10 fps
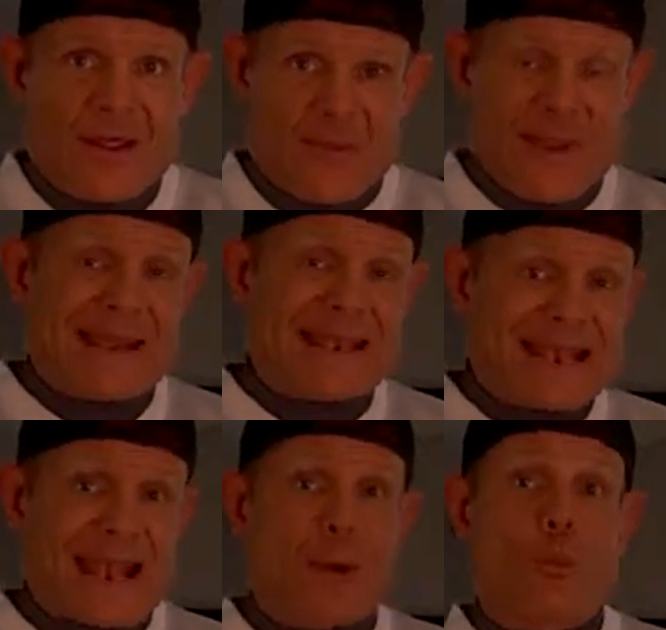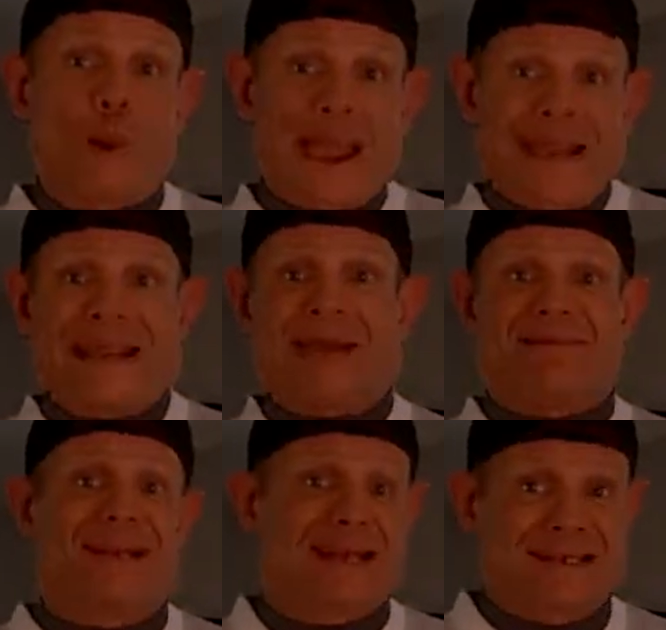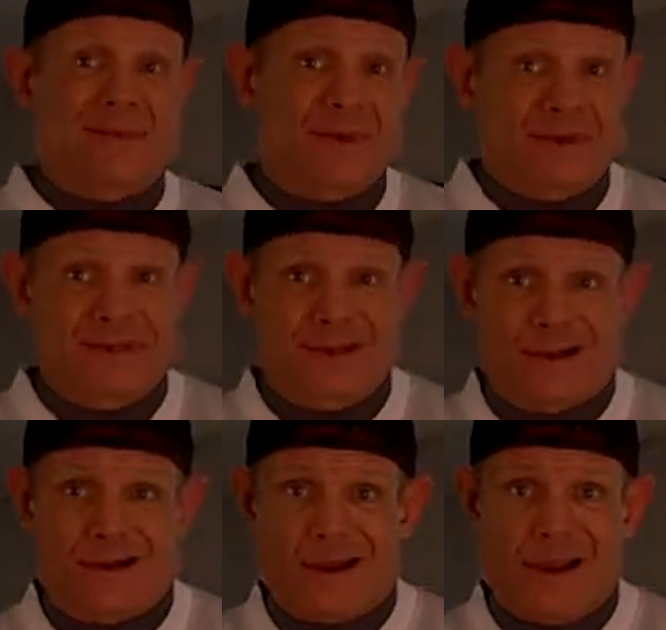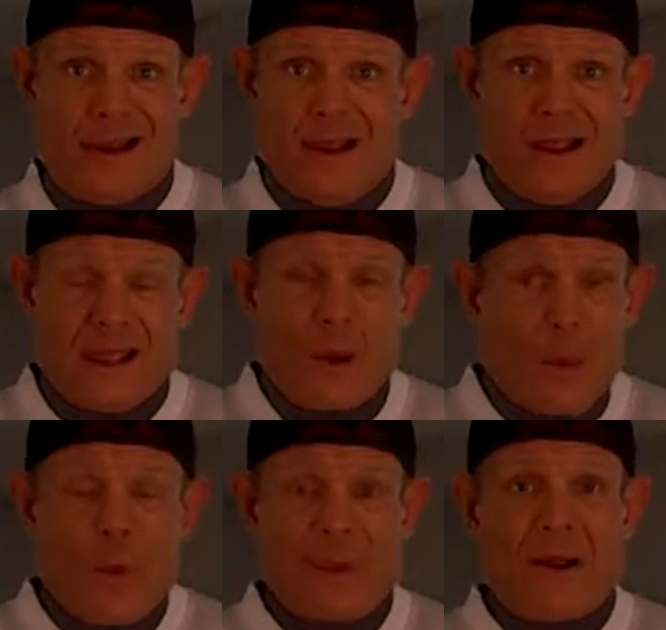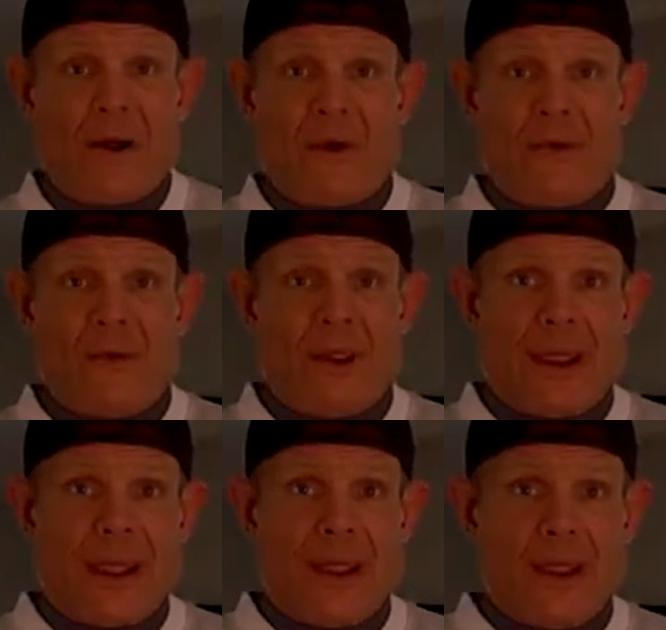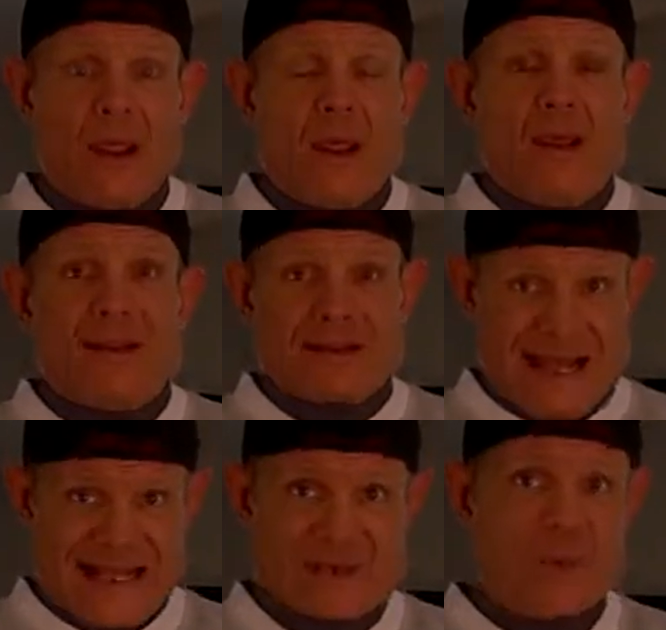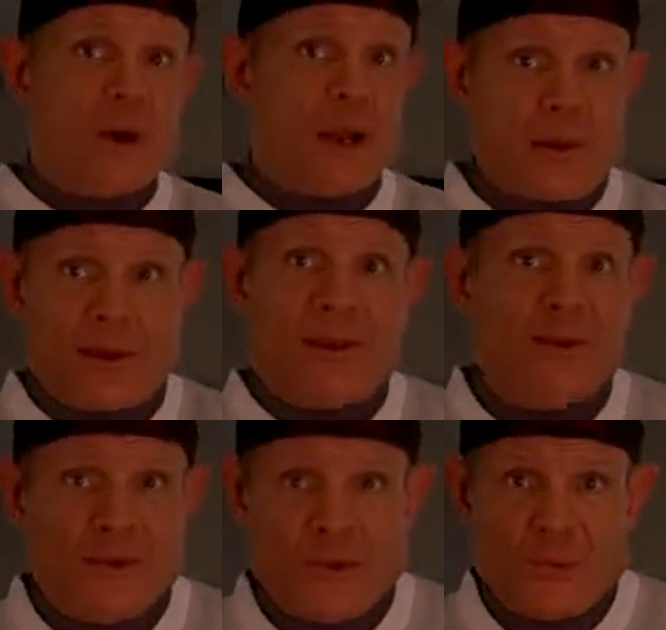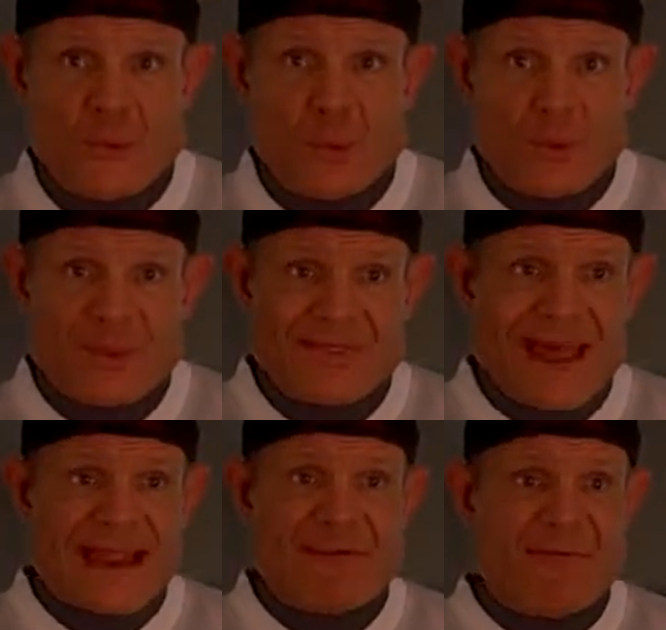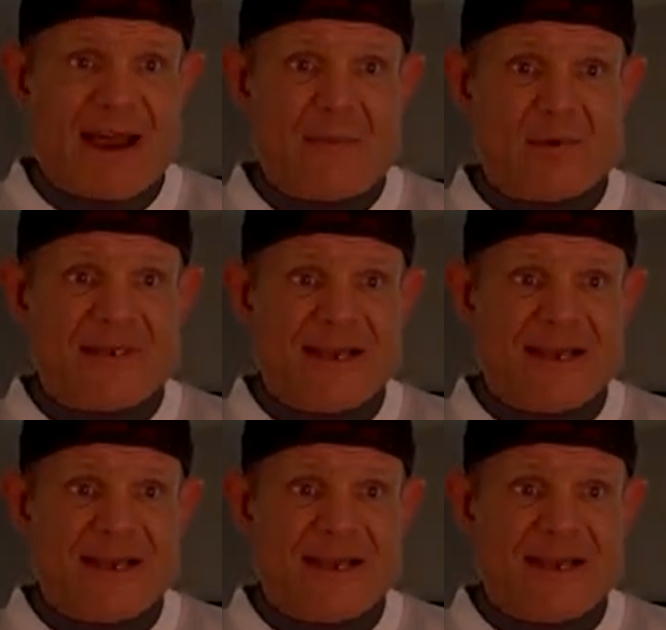Threaten to take away Dave's customers, okay? It won't be hard, and that's what I'm going to do with 95%